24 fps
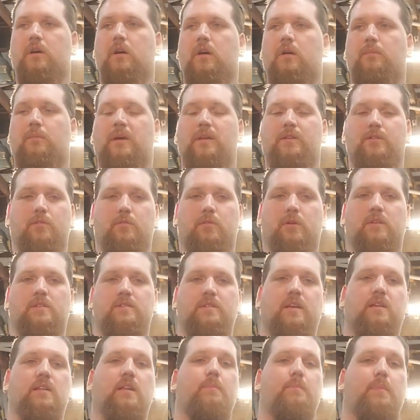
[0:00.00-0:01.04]
I do want to
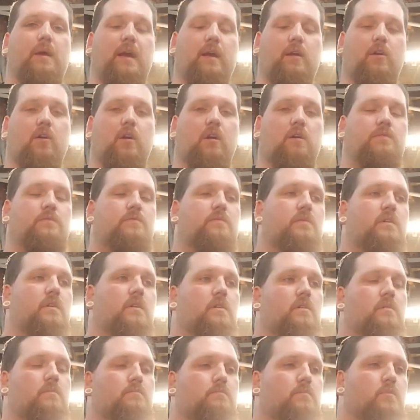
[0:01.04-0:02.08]
take that back off,
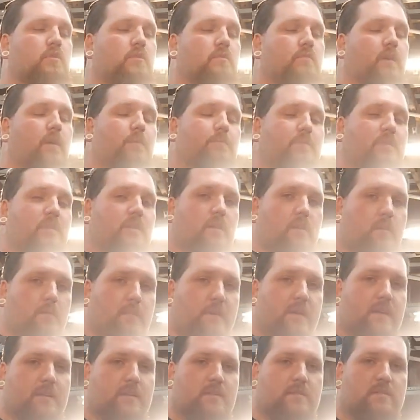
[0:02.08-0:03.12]
move up the
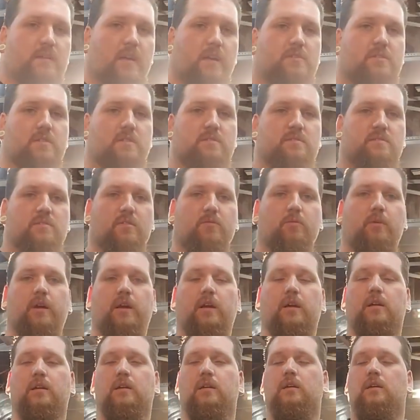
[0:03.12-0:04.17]
intermediate section to
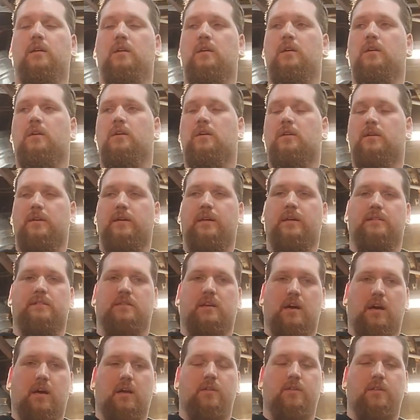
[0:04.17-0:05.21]
where it's
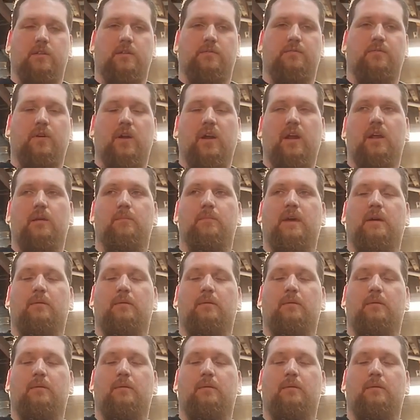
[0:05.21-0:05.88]
higher than the frame.